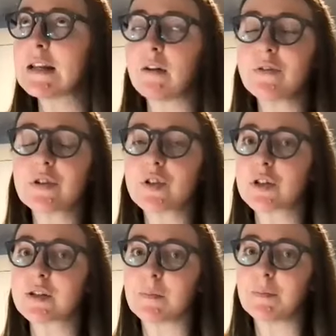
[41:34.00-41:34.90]
now there's
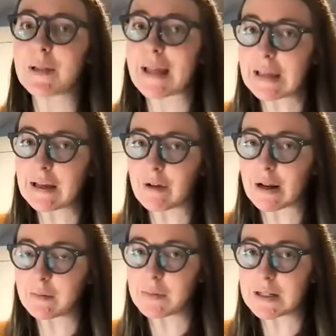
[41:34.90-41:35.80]
just a blanket
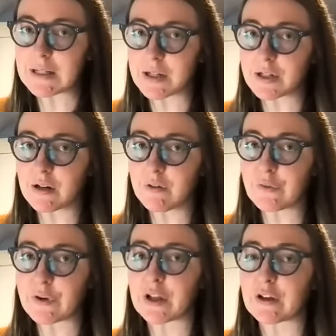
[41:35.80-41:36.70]
recommendation
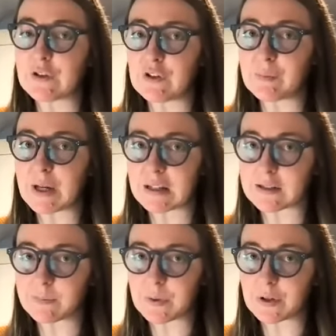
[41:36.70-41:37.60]
for if you've been
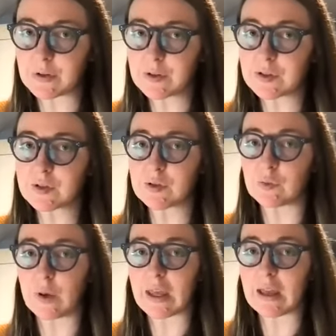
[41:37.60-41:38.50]
exposed to
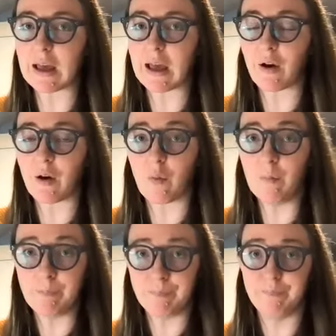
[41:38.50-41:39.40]
wait at
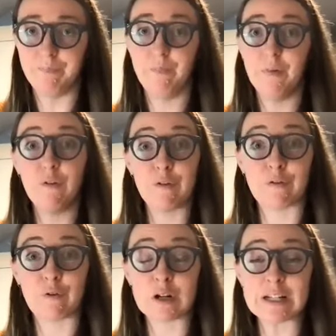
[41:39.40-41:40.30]
home for
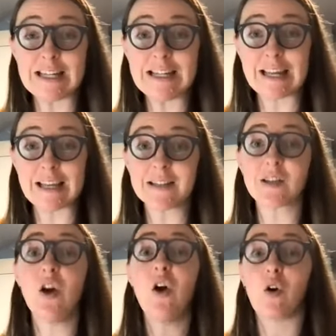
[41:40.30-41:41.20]
14
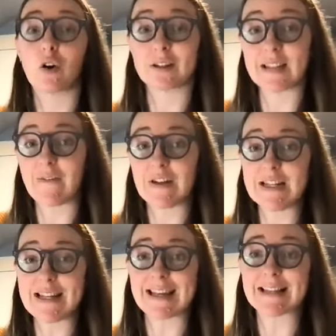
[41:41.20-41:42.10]
days or
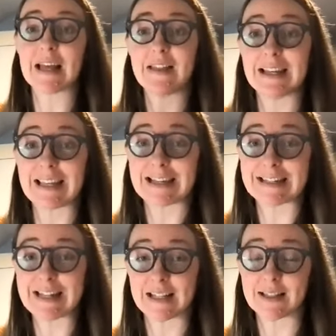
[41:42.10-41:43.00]
seven days and then
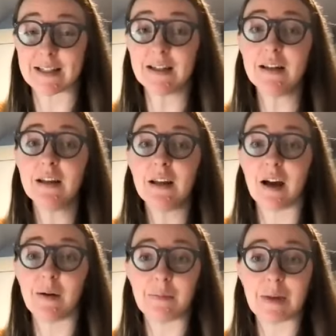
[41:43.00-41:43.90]
get tested
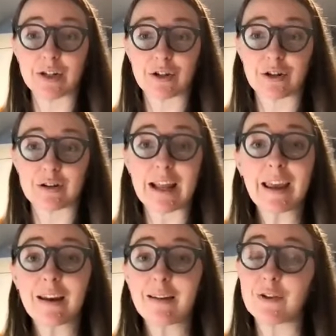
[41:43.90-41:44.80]
um, and make sure you're
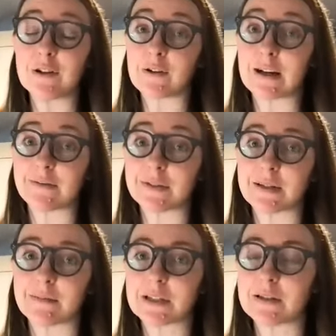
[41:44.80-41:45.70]
negative and you don't have
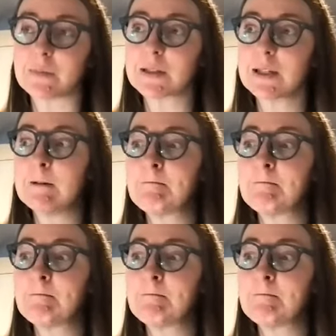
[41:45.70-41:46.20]
symptoms.